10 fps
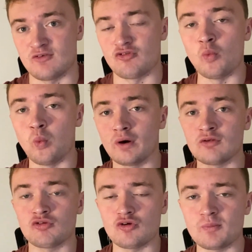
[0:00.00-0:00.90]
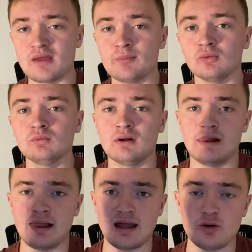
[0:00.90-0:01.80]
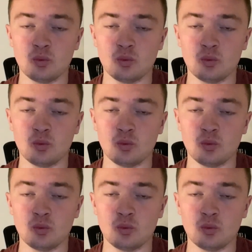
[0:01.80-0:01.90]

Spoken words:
So 1 in 2 people end up